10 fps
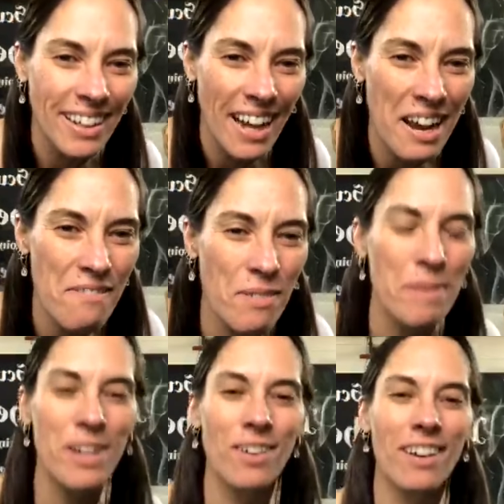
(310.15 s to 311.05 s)
Hey, from New
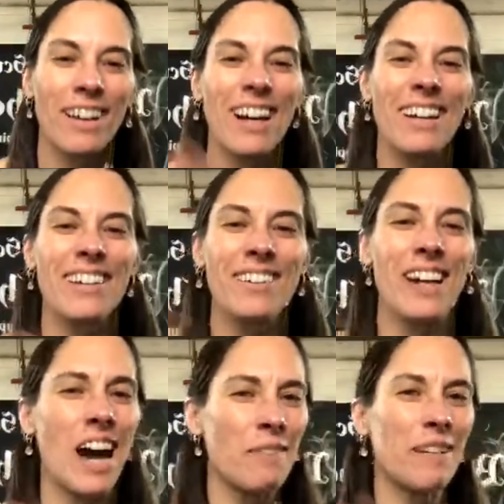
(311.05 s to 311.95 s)
York. How you doing?
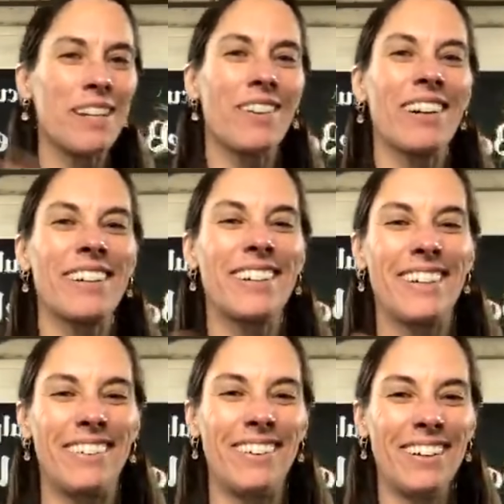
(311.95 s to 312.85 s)
I'm in New York too.